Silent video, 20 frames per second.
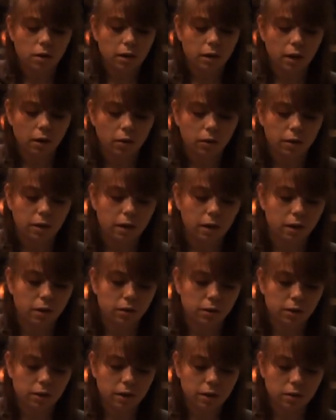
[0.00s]
count
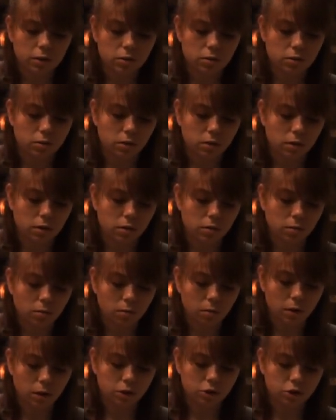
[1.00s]
calories or
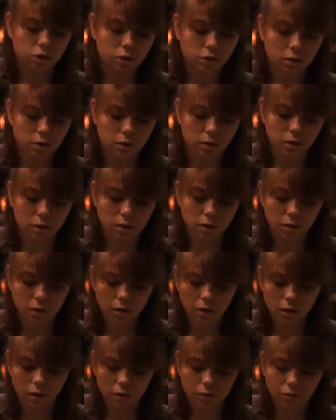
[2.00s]
watch your
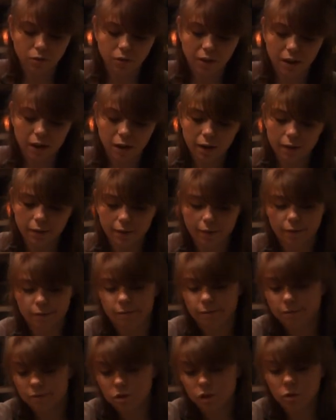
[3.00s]
uh, fat, then
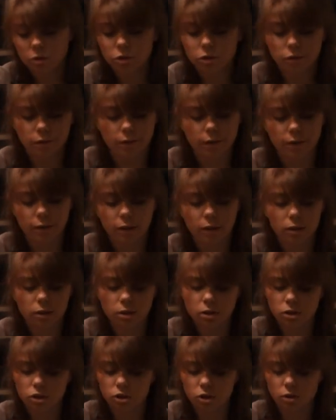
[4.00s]
don't do it.
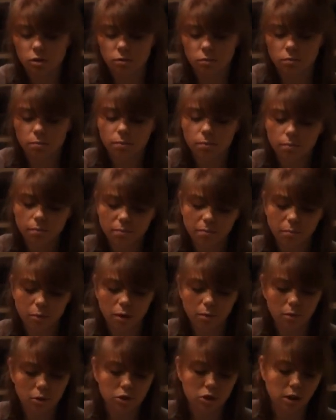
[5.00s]
It's just
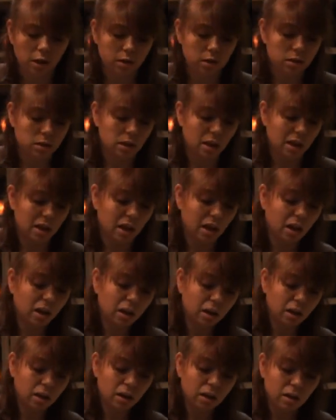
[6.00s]
pretty much aesthetic.
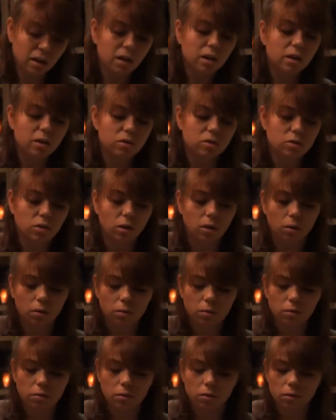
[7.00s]
So
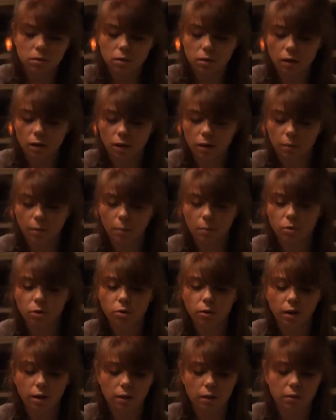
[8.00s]
I'm
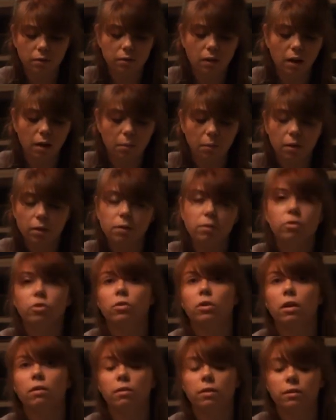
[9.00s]
doing it this time. I don't do
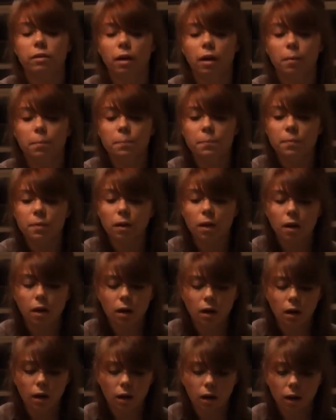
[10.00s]
it every time.
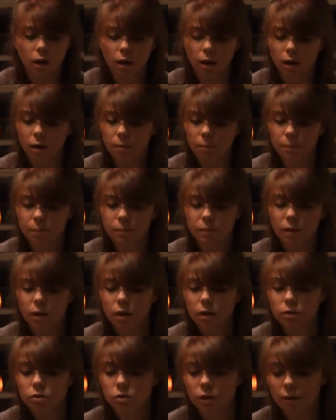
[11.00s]
Um,
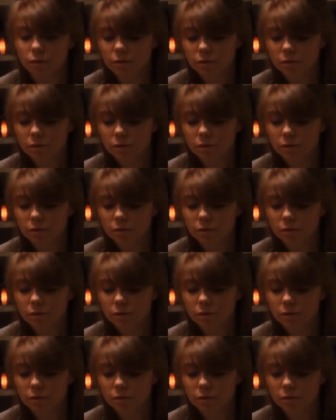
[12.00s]
so I've